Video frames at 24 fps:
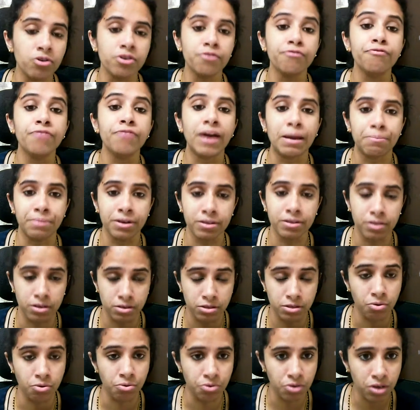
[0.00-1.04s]
of fabric that is
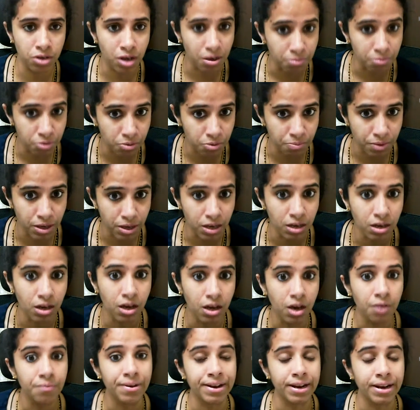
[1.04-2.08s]
going to come to me
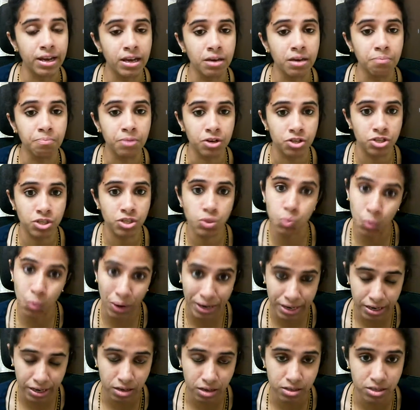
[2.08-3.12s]
when I purchase 1
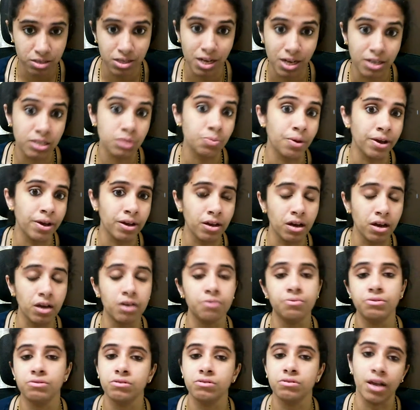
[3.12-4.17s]
kg. That is why I
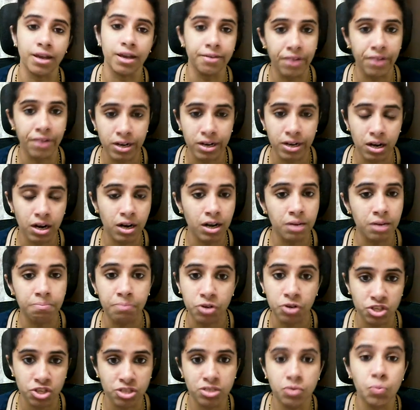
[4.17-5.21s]
went ahead and
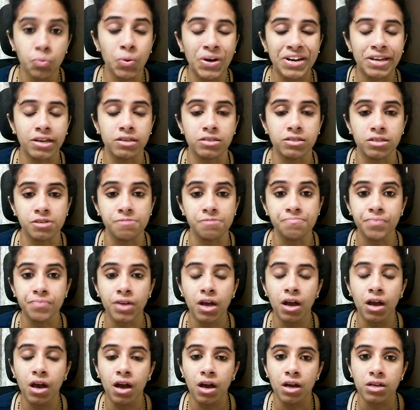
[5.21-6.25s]
purchased the 1 kg.
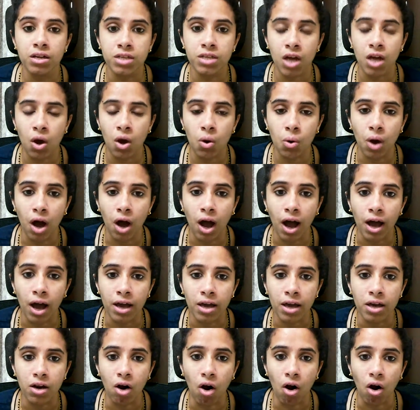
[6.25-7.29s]
Now I
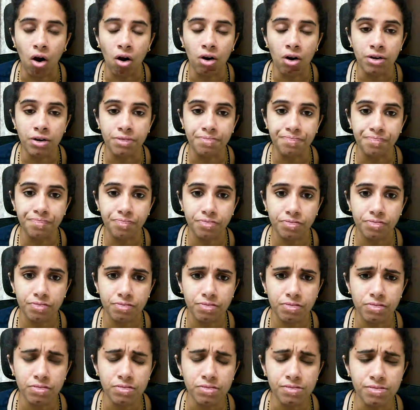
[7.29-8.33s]
got,
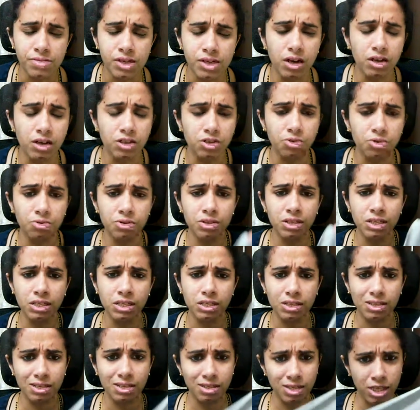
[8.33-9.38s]
so
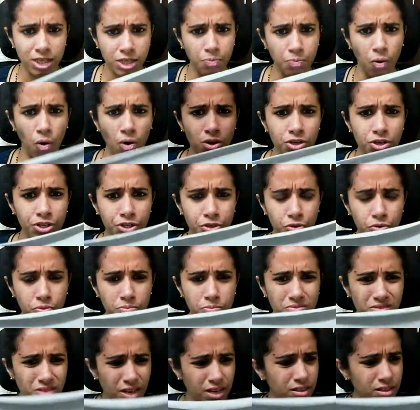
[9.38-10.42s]
this is a small
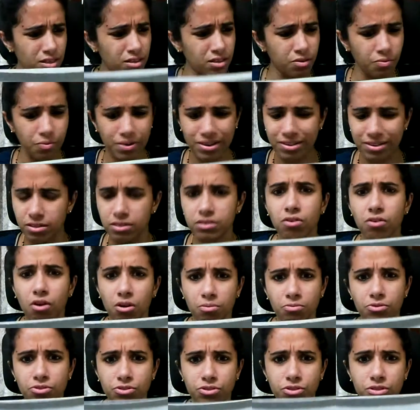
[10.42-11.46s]
tube. I think the width is
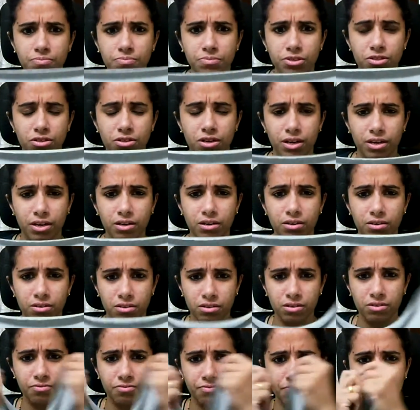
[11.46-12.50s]
almost this much, like
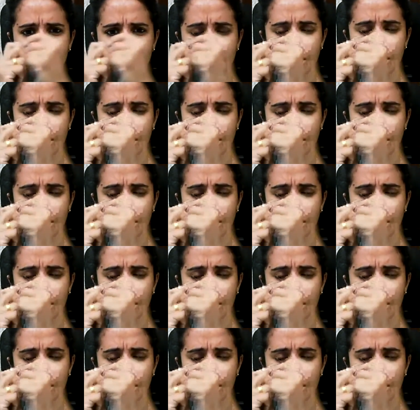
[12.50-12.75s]
it will